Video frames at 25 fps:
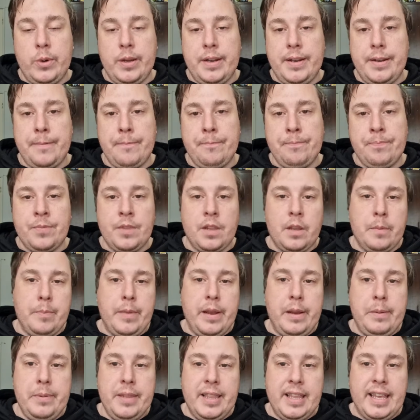it.
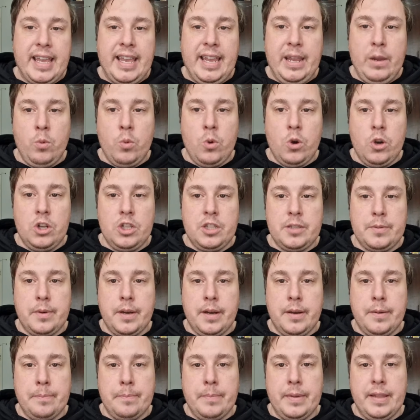Maybe the keywords,
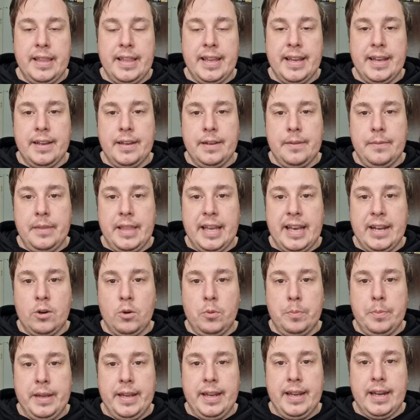but
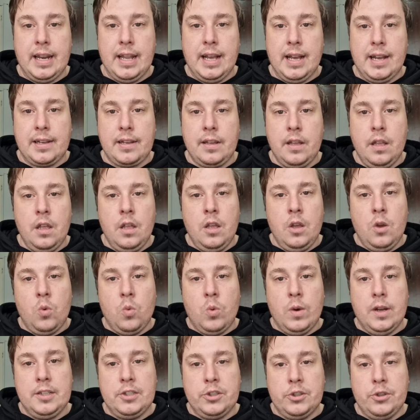that'll be like
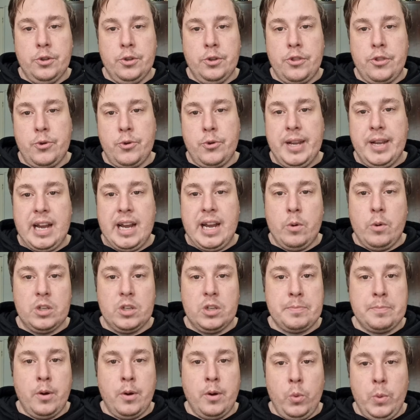1 to 3
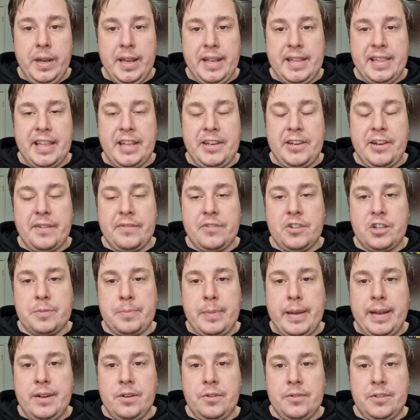hours per week that you have to
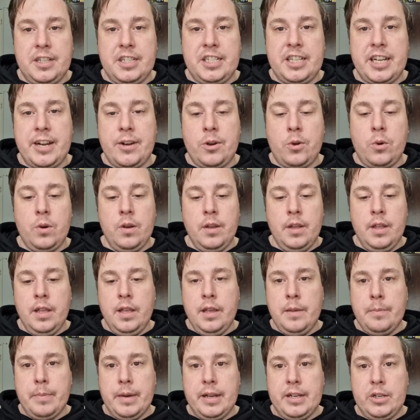spend on the channel.
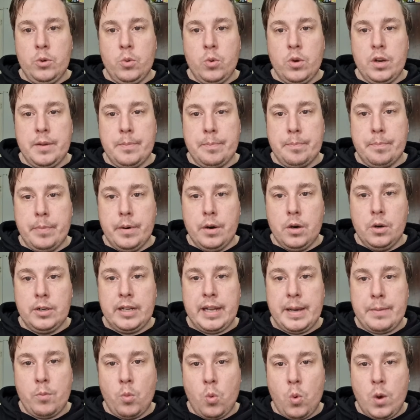But you want to
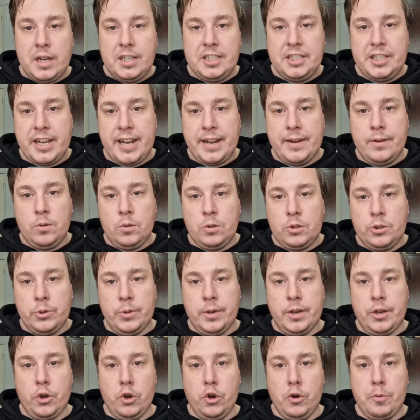build up one channel
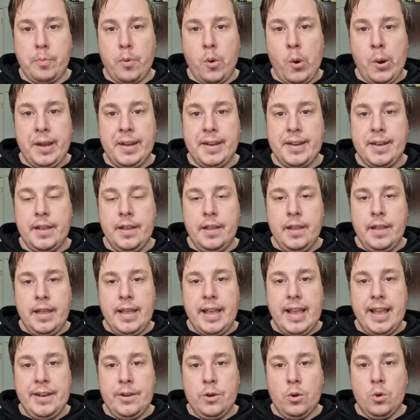to a good point,
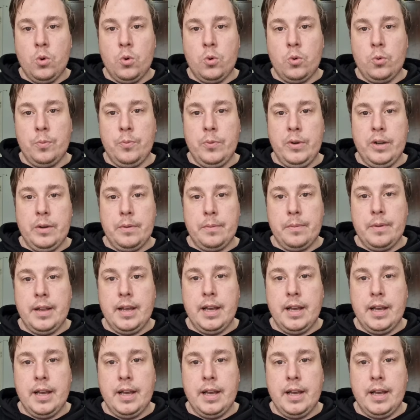and you'll be